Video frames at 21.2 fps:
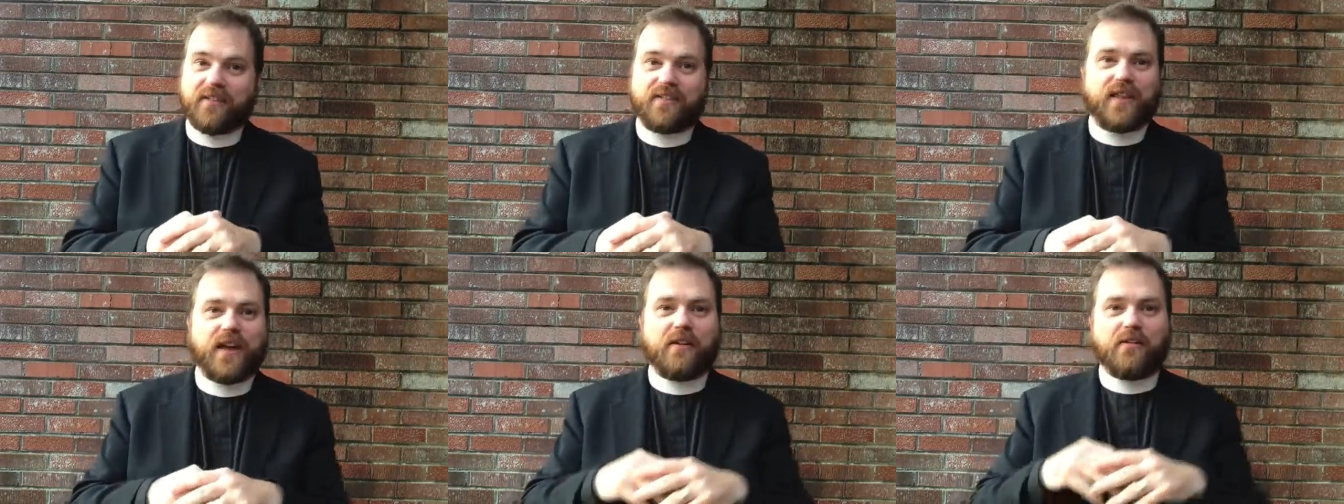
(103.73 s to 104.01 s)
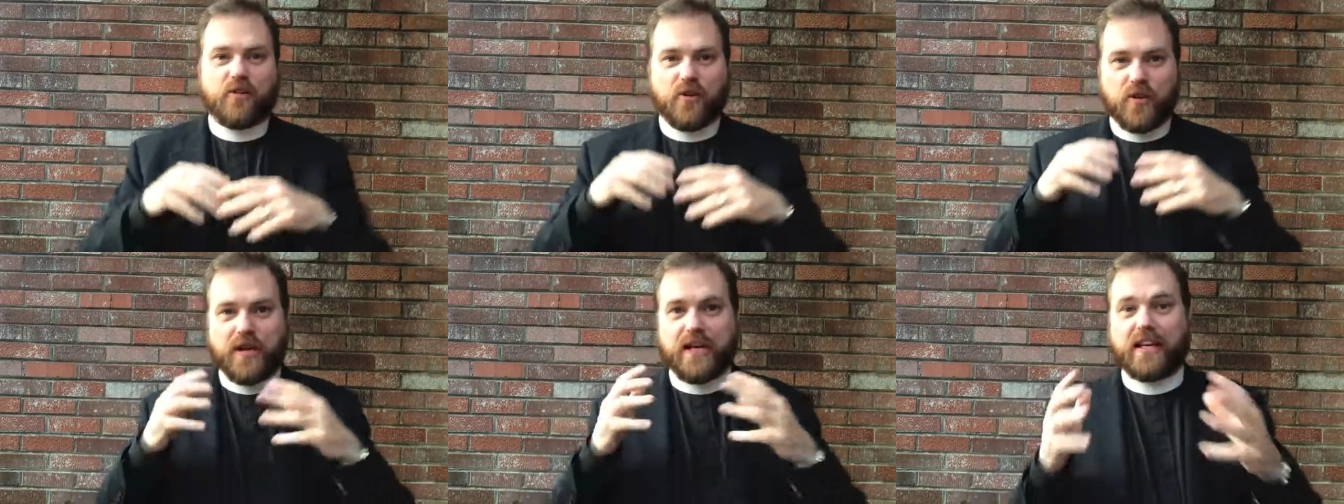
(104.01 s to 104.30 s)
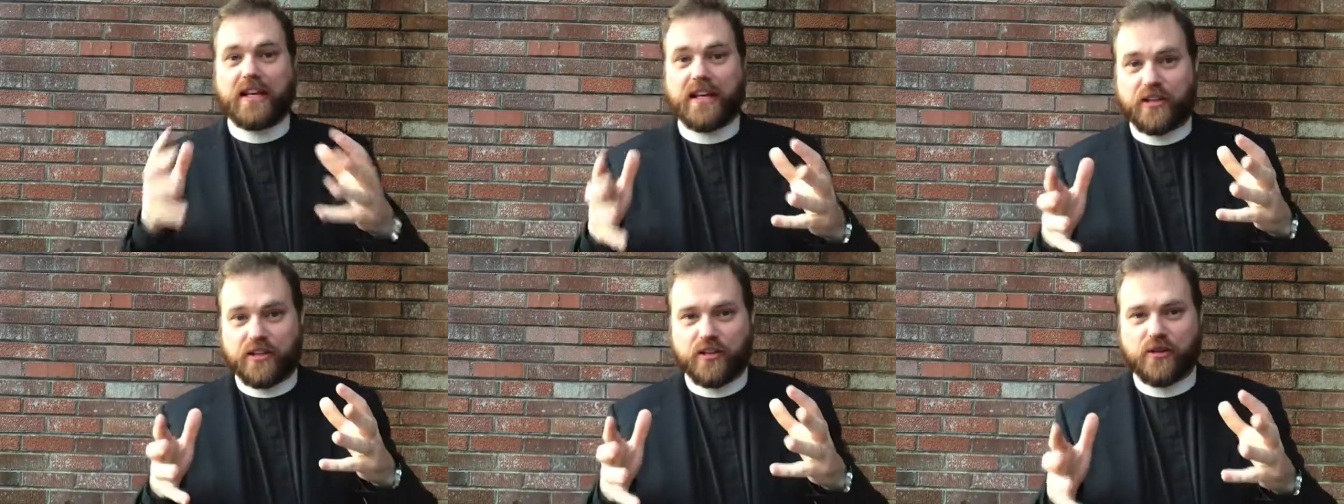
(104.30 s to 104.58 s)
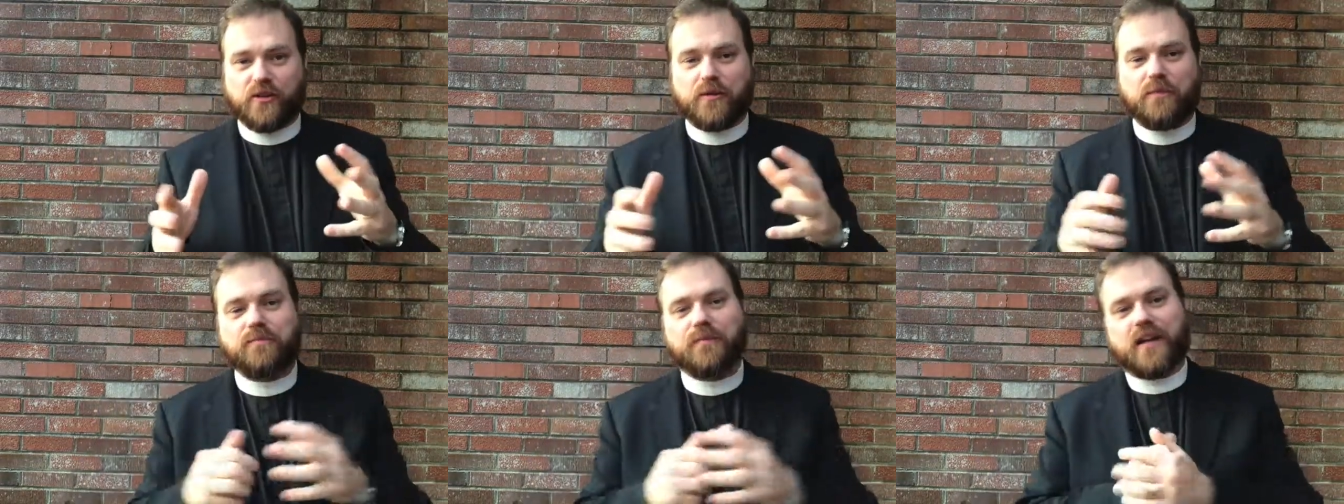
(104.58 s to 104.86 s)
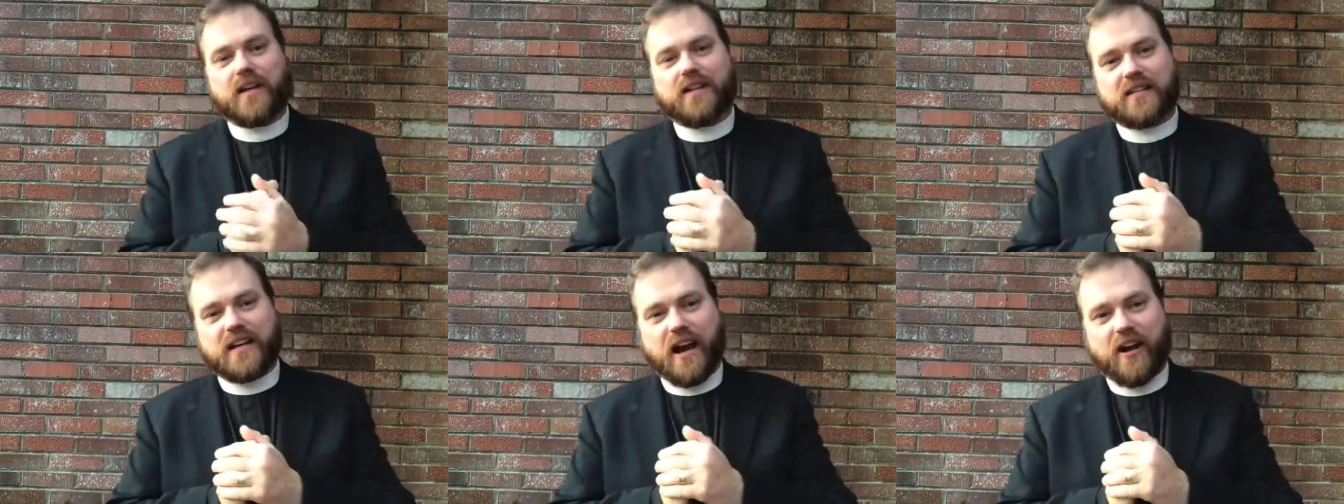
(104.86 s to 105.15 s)
they really do
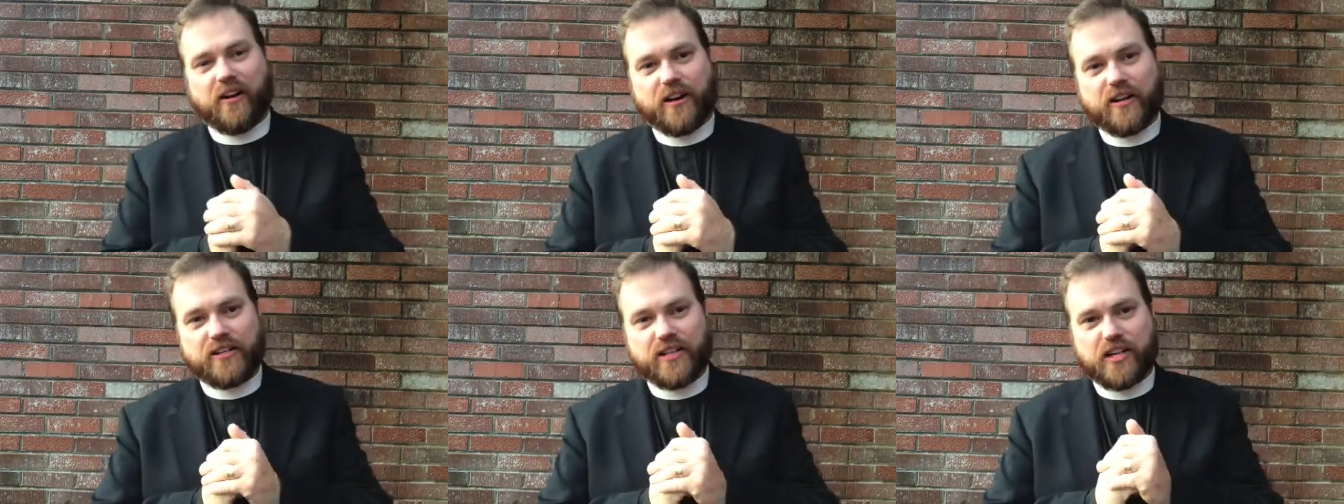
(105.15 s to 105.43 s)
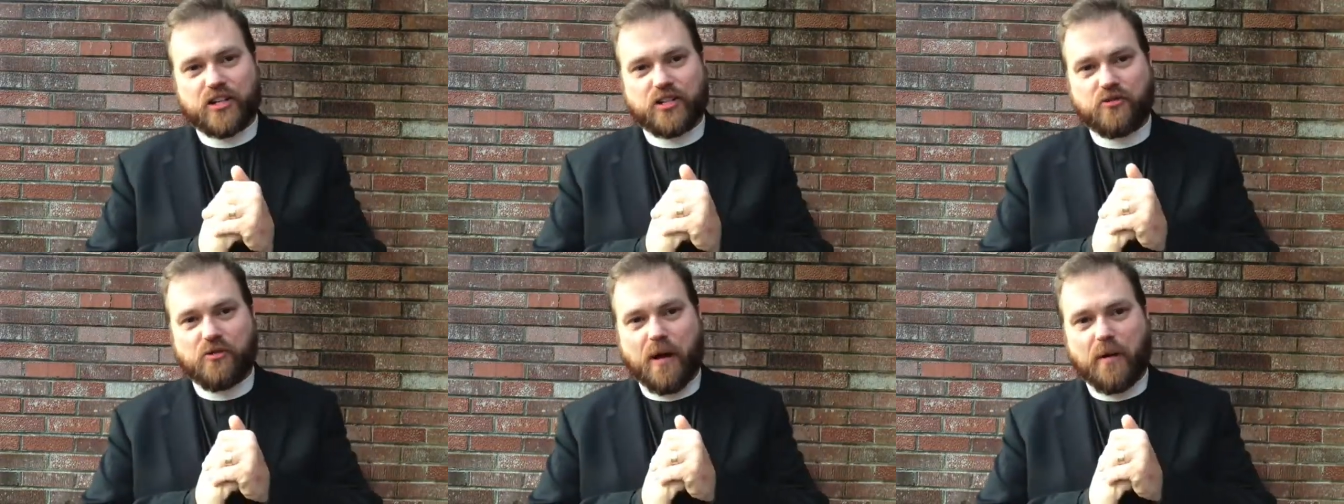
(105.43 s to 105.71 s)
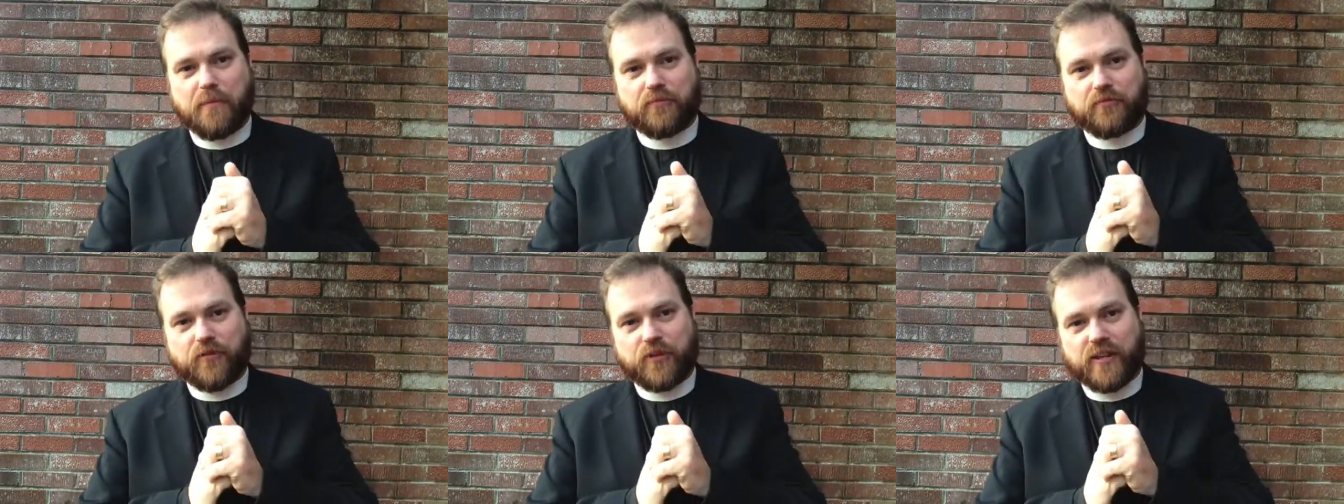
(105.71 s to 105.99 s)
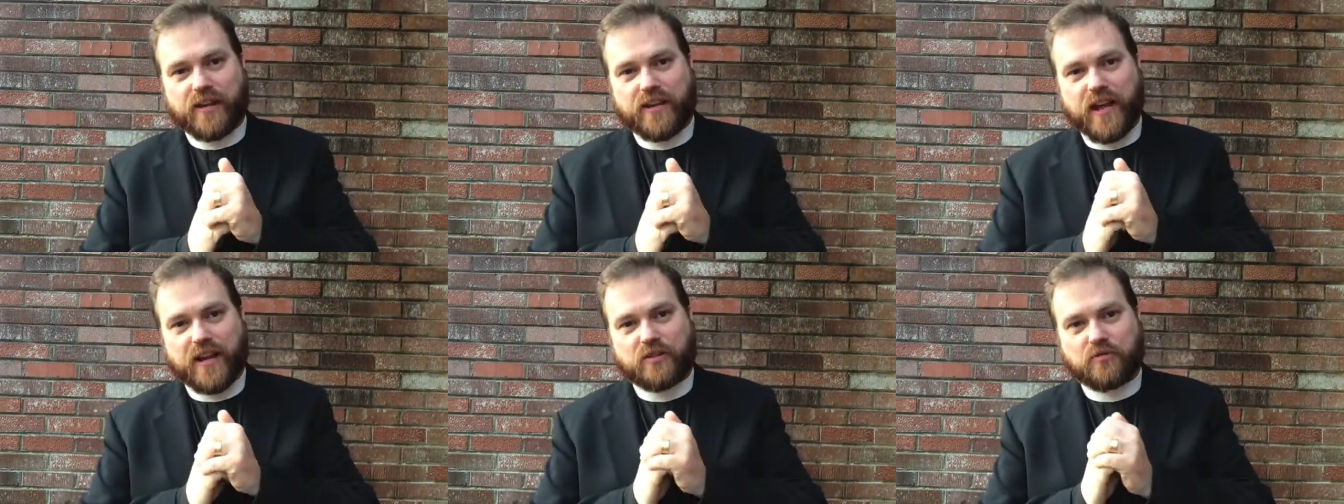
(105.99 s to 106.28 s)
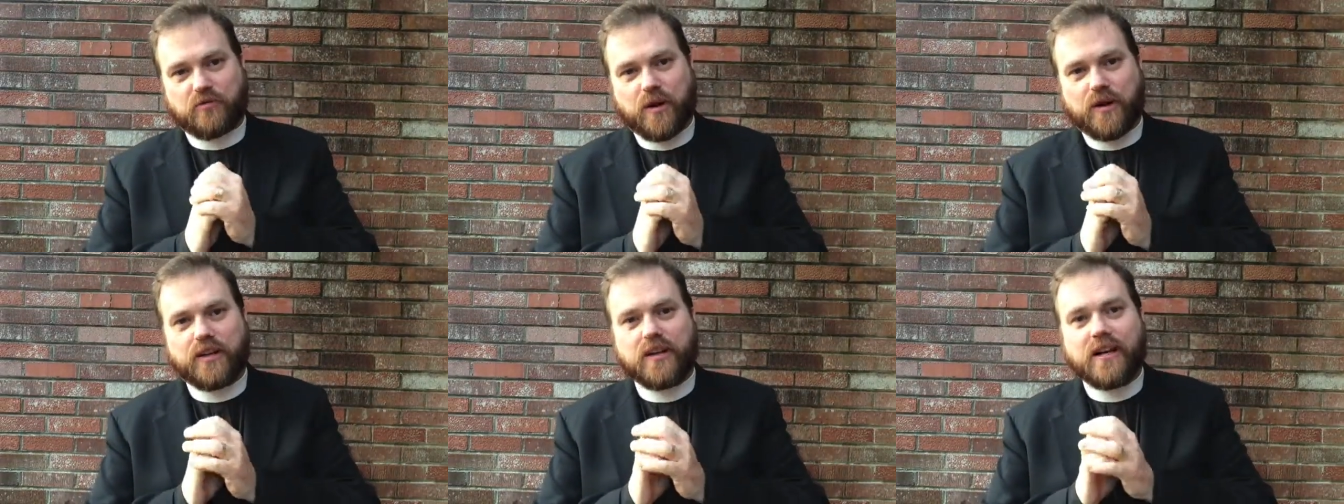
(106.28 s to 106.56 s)
entirely set you up for the
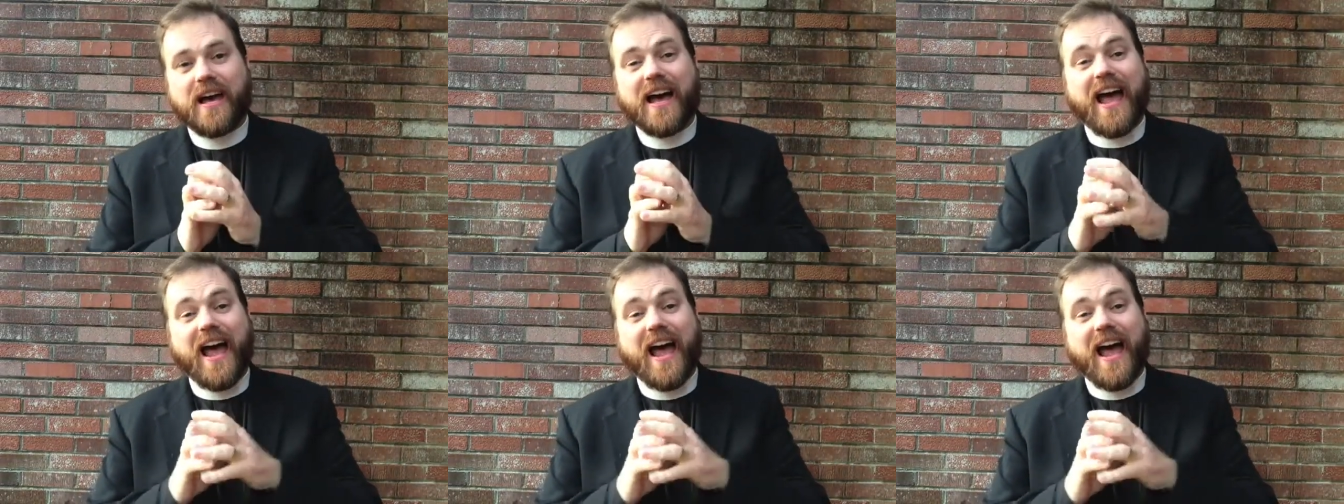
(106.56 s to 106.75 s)
next one.